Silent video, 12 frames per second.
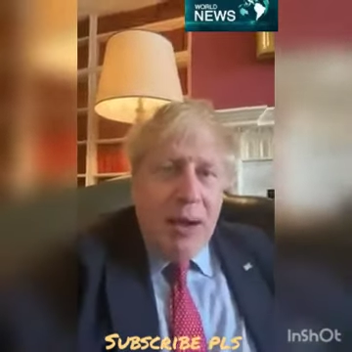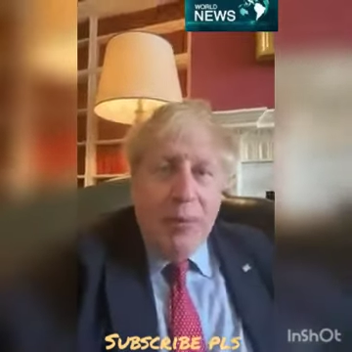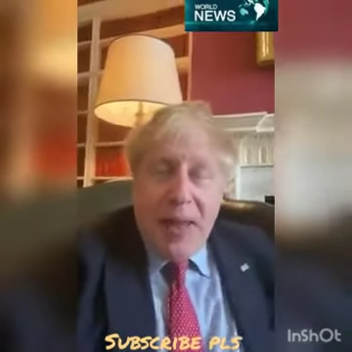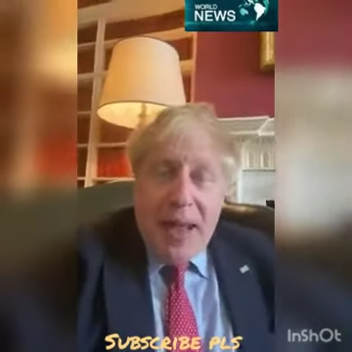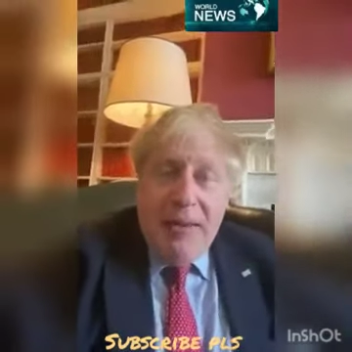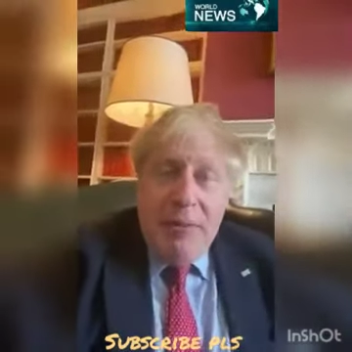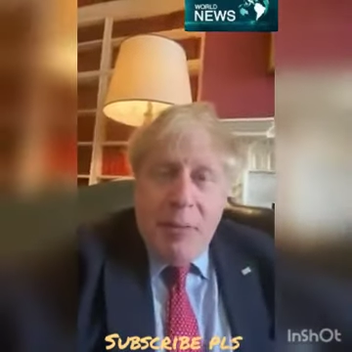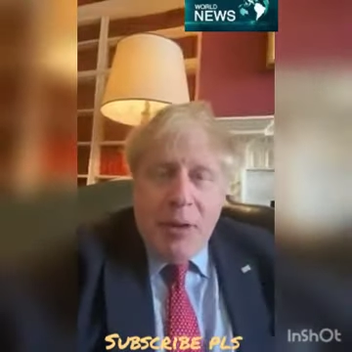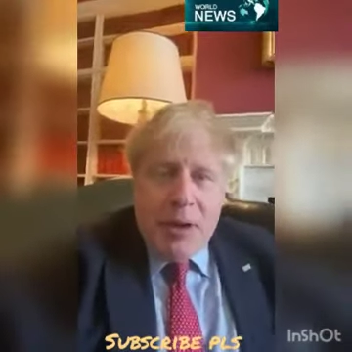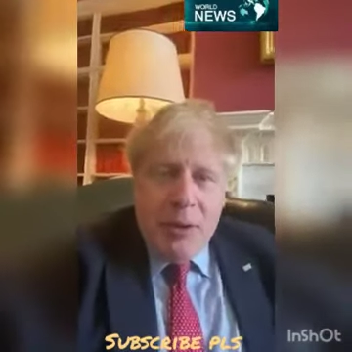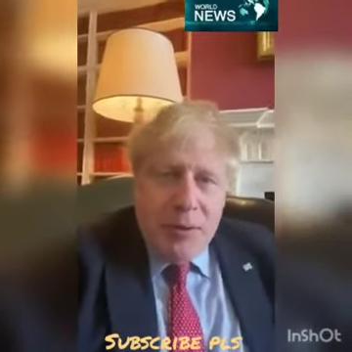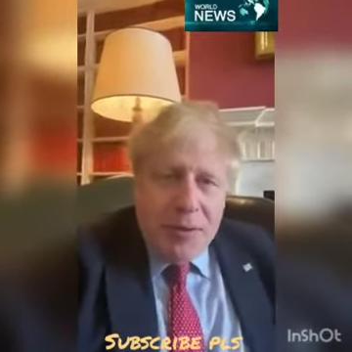I want to thank
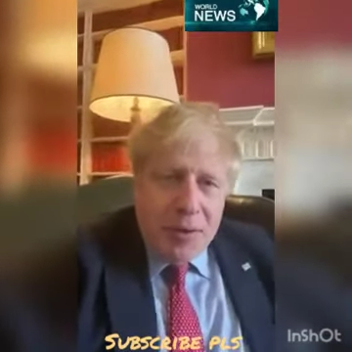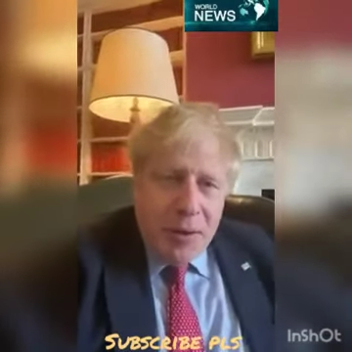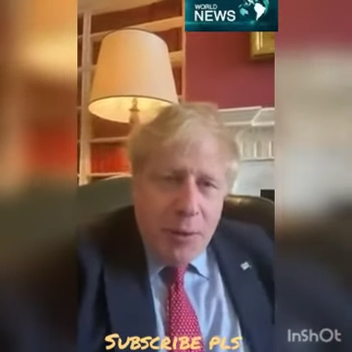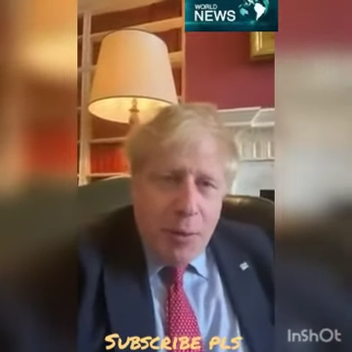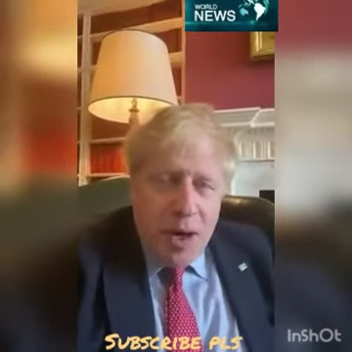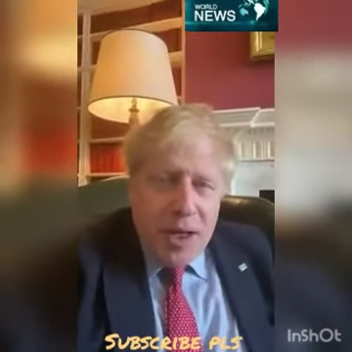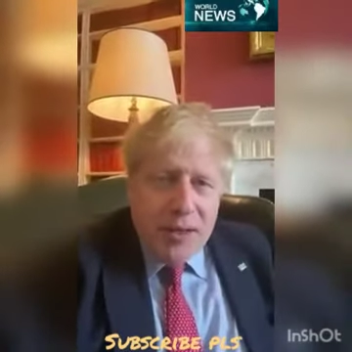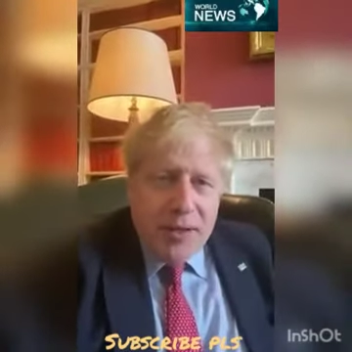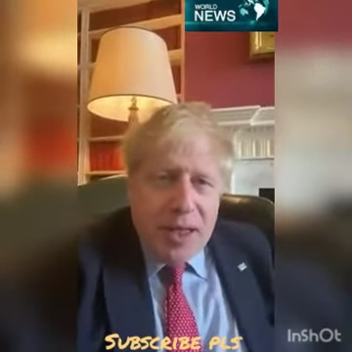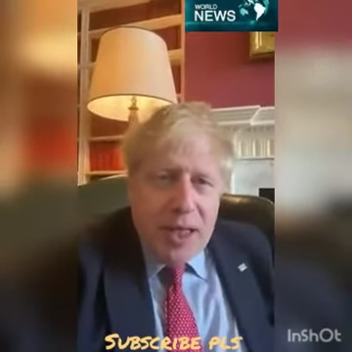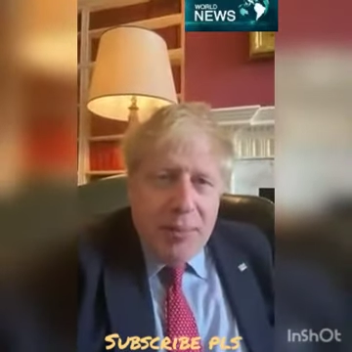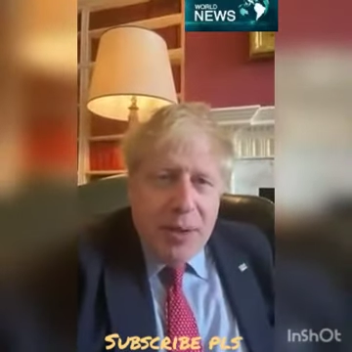everybody who's working
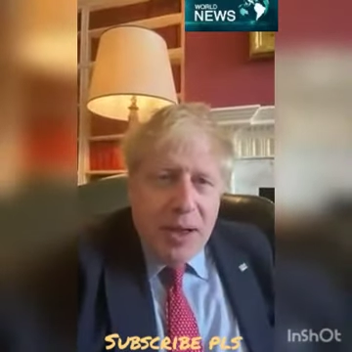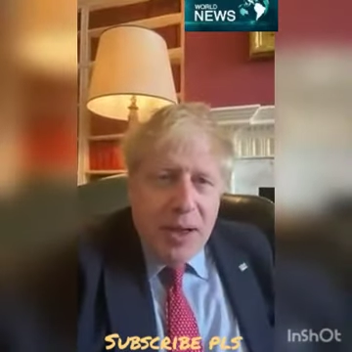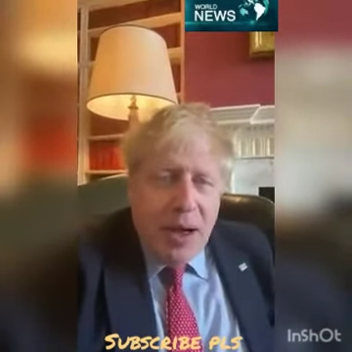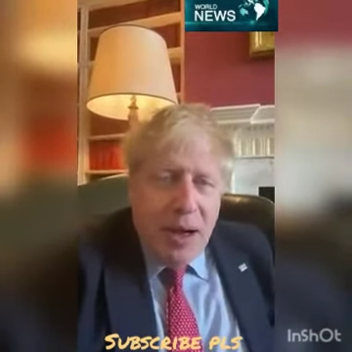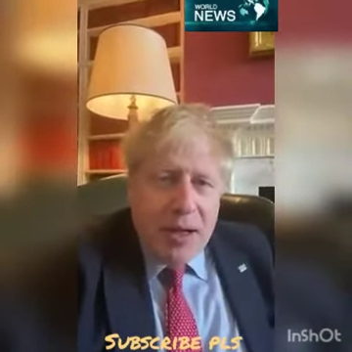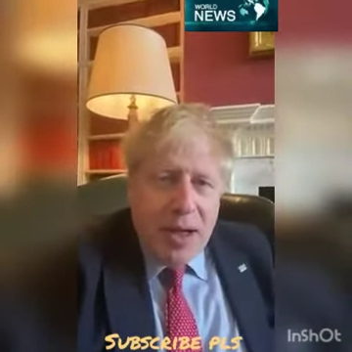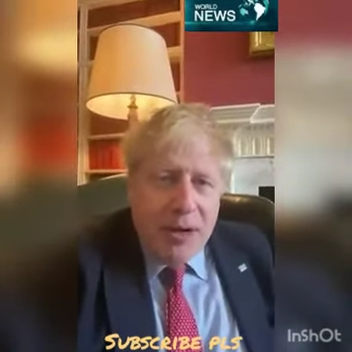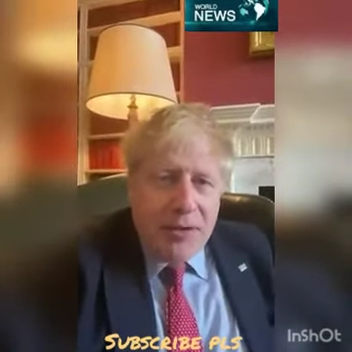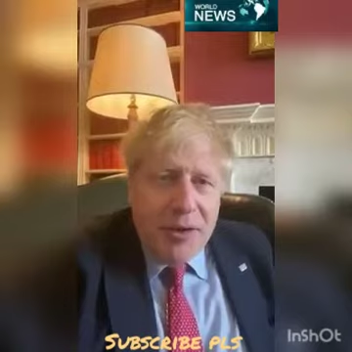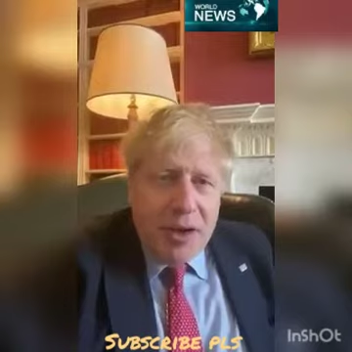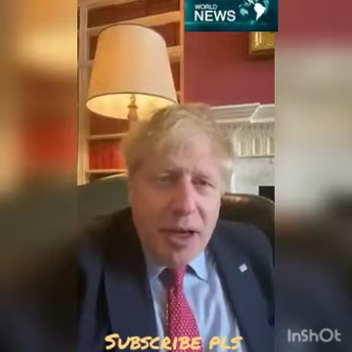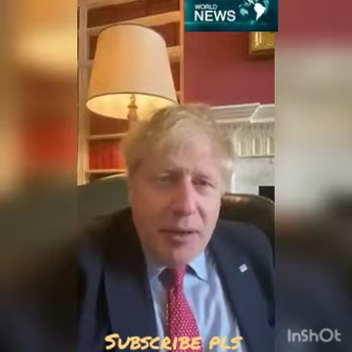to keep our
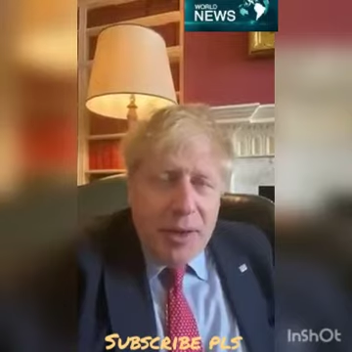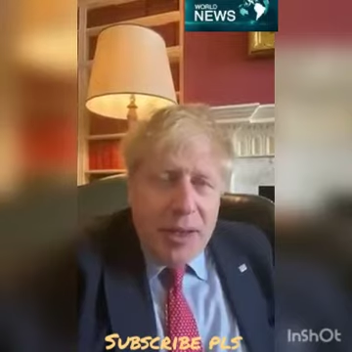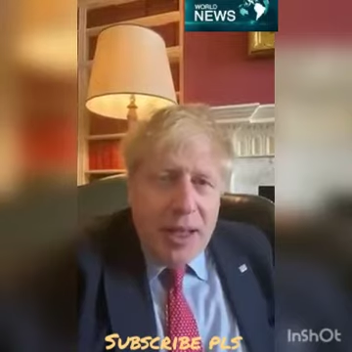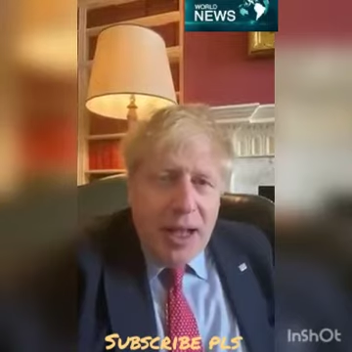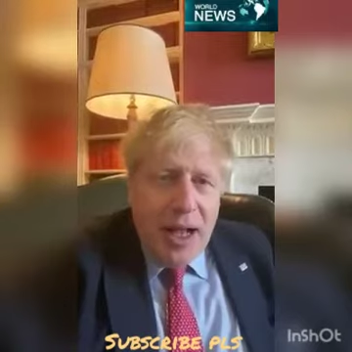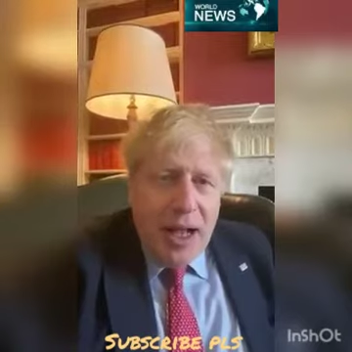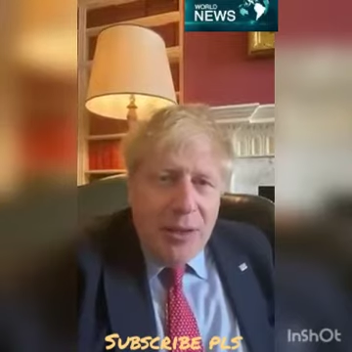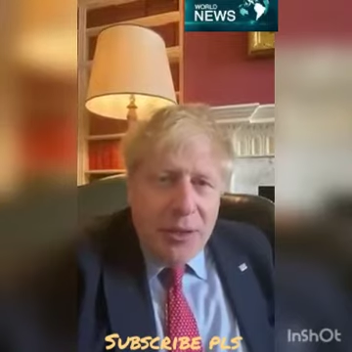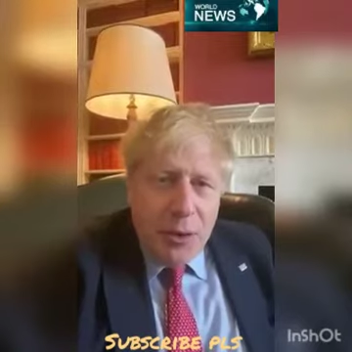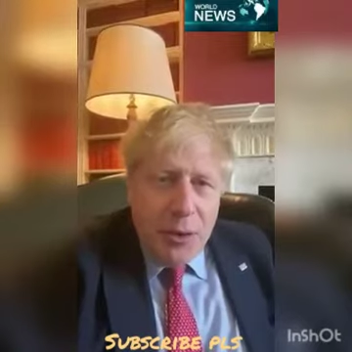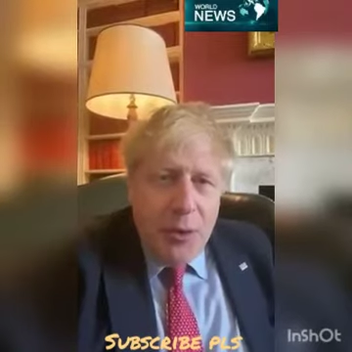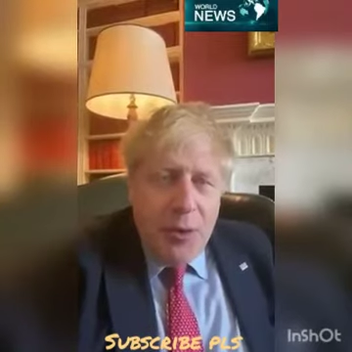country going uh,
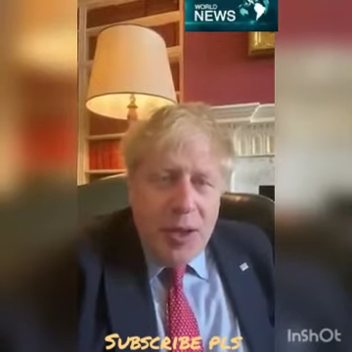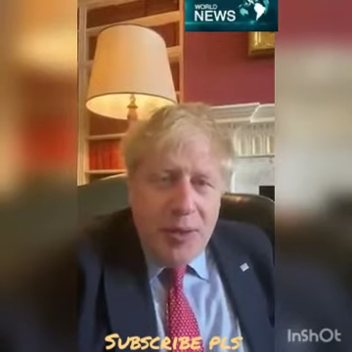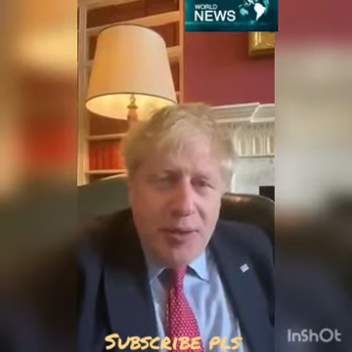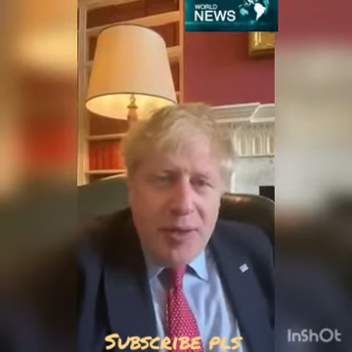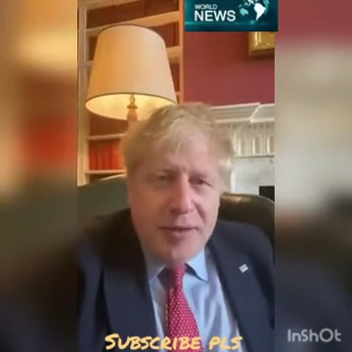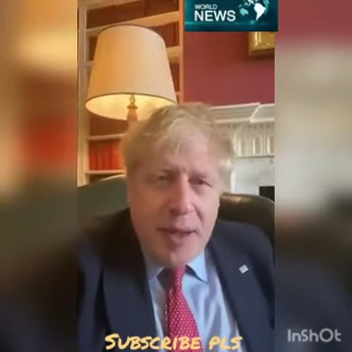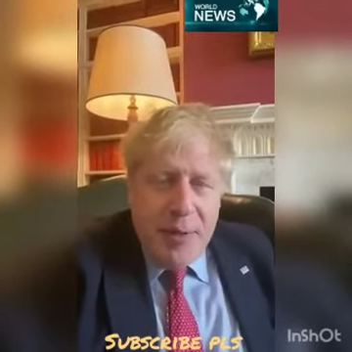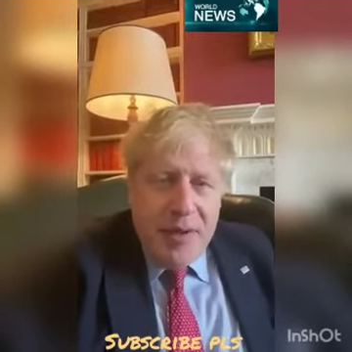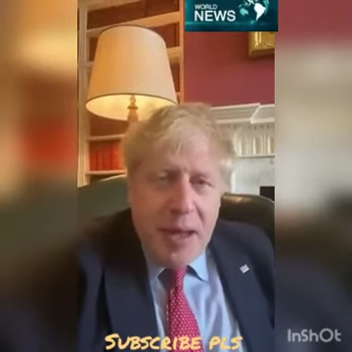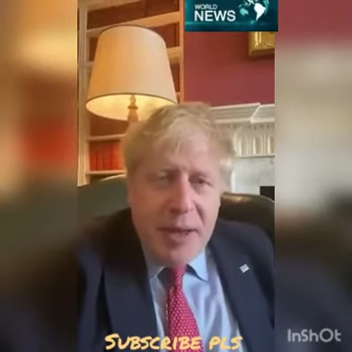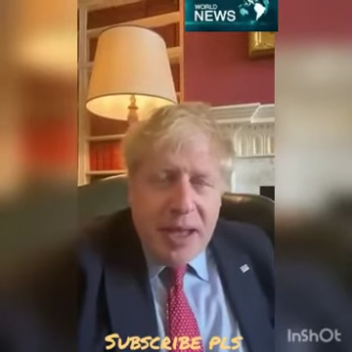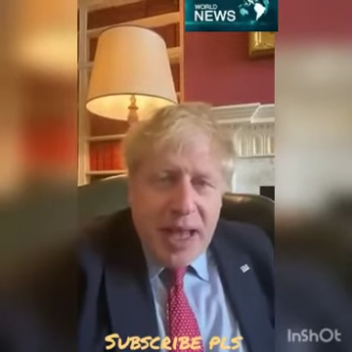through this
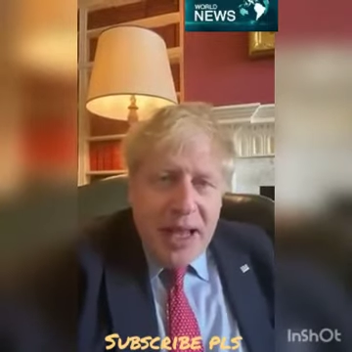epidemic.